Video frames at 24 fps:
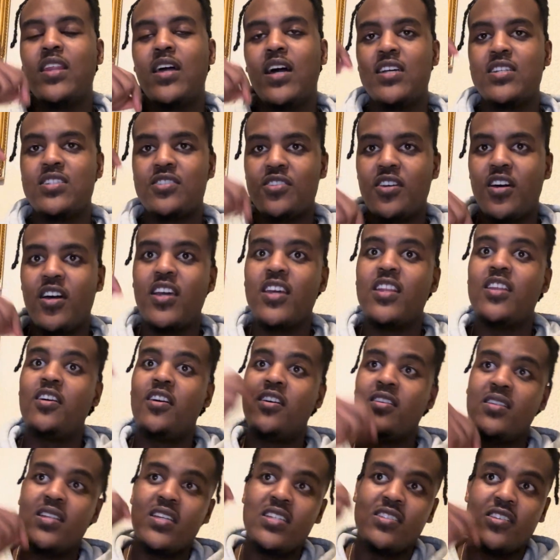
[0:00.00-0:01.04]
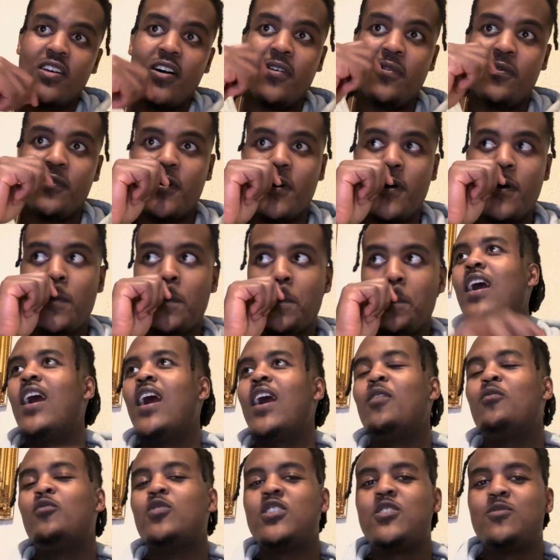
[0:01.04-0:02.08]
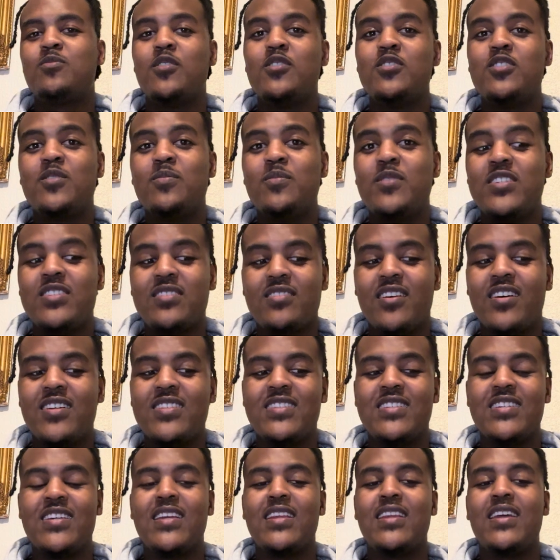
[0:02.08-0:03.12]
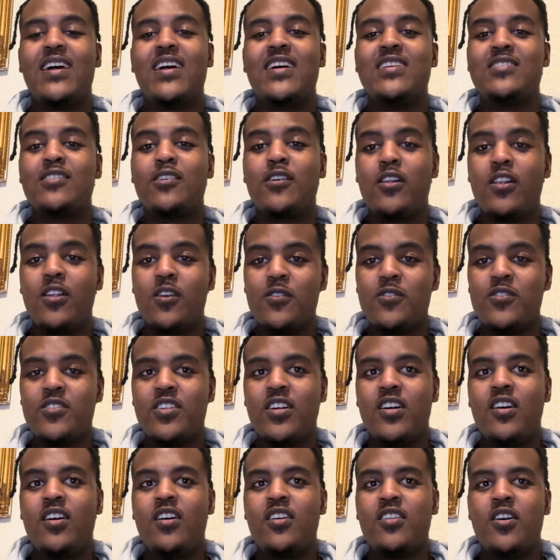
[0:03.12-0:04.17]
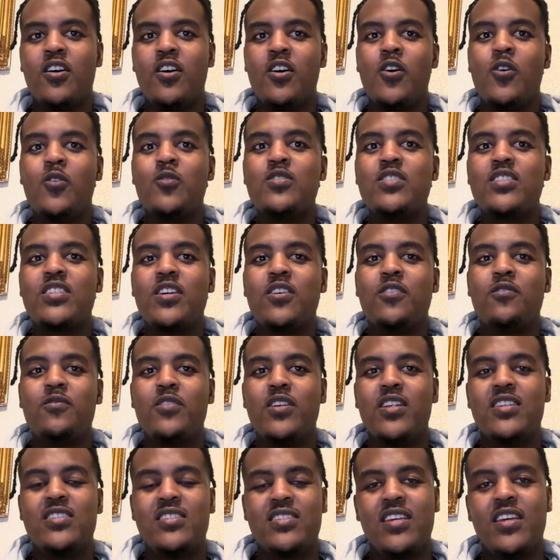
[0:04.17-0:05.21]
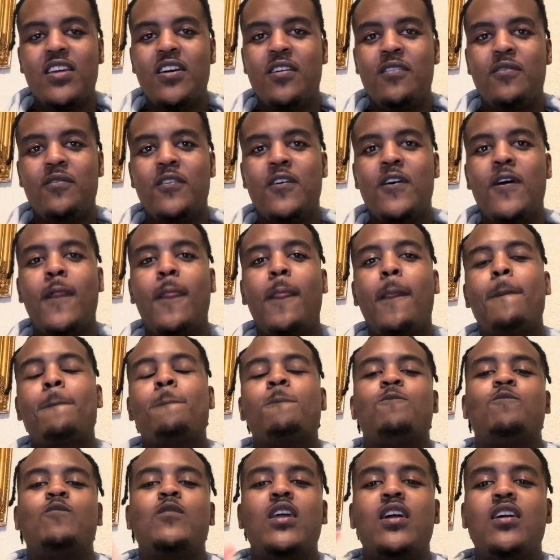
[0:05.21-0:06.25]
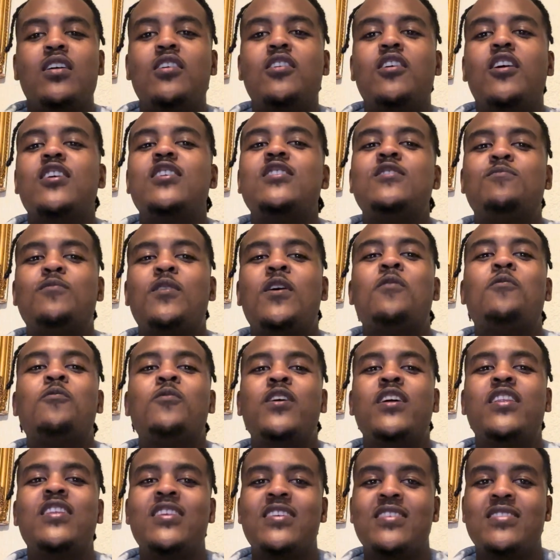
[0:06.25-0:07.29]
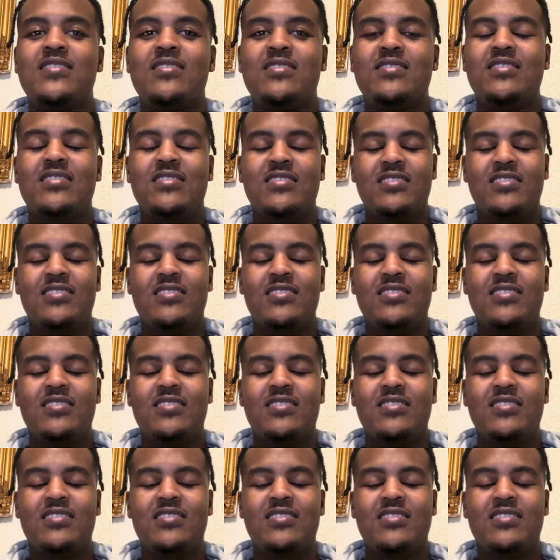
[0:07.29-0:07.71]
started on this offer, I was supposed to be starting as a closer on a wholesale real estate offer. God is my witness.